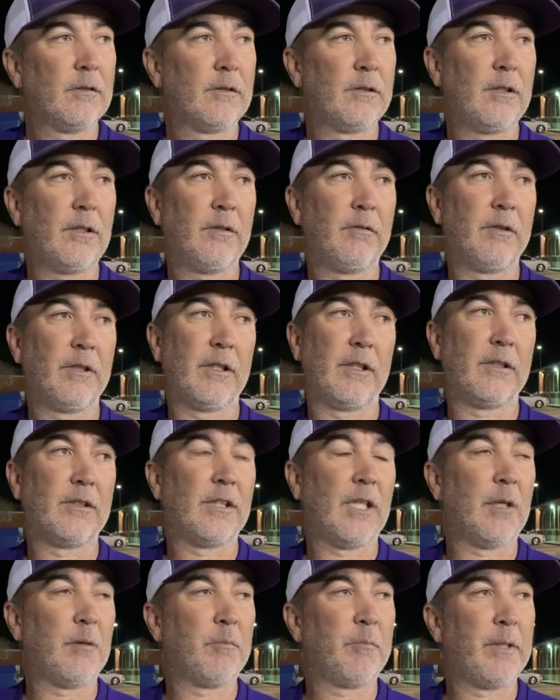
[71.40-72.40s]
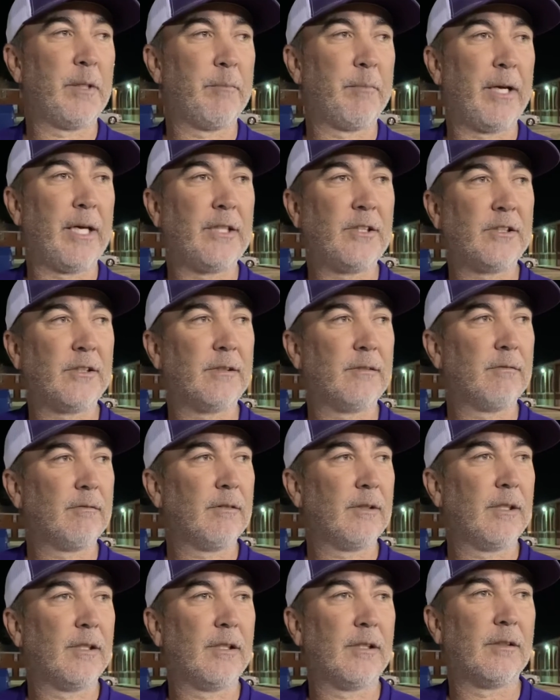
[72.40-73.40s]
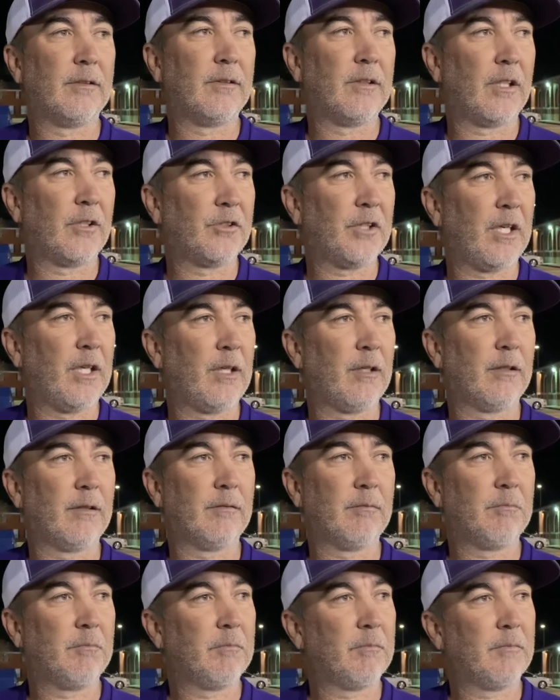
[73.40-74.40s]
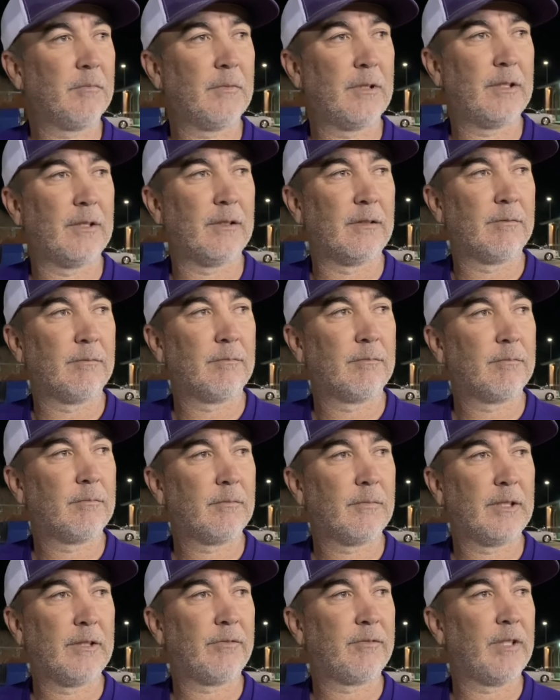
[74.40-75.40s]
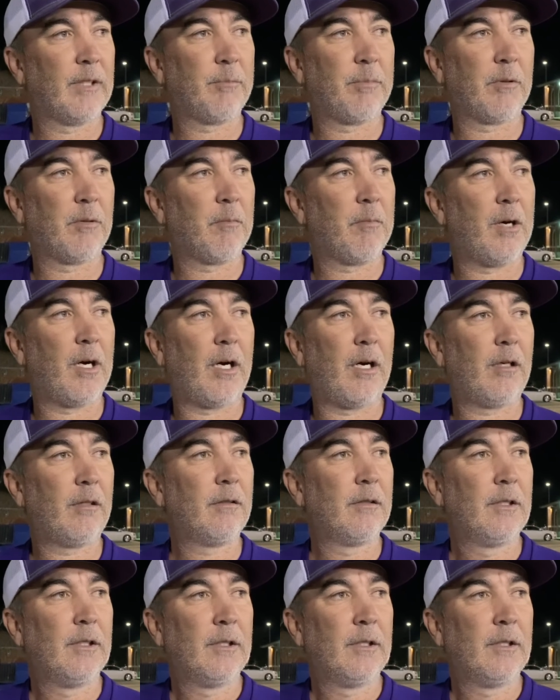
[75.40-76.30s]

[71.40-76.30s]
She did a really good job of being patient, not trying to lift up on the ball.